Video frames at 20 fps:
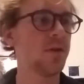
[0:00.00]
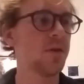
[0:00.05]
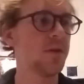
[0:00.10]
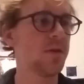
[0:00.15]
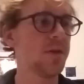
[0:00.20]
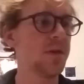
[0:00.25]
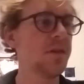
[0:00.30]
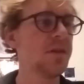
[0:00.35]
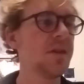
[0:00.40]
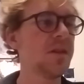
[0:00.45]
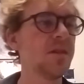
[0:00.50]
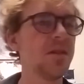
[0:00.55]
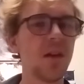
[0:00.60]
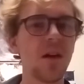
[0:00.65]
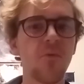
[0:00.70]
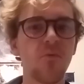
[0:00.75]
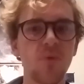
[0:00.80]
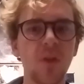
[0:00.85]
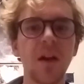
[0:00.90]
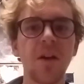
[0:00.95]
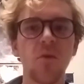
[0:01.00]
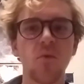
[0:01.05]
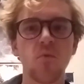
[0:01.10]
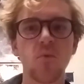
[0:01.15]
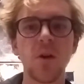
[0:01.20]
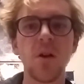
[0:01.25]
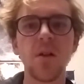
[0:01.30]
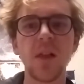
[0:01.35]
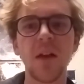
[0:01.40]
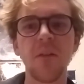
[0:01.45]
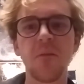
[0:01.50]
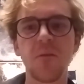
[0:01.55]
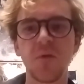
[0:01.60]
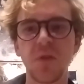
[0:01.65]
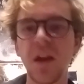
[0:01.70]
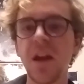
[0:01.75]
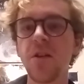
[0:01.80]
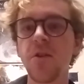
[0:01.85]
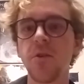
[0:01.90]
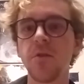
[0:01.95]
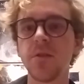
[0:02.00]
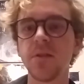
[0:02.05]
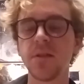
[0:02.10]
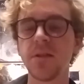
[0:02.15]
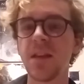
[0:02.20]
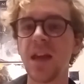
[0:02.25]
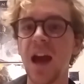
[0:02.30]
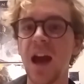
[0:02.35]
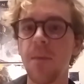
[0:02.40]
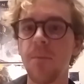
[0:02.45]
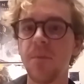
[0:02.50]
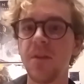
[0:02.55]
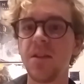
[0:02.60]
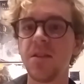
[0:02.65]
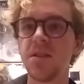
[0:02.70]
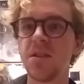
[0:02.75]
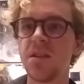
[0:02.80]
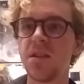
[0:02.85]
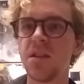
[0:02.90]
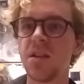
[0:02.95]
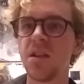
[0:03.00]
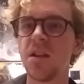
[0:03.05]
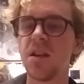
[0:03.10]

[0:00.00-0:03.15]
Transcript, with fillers: this is a, like a real life Thanos snap. It's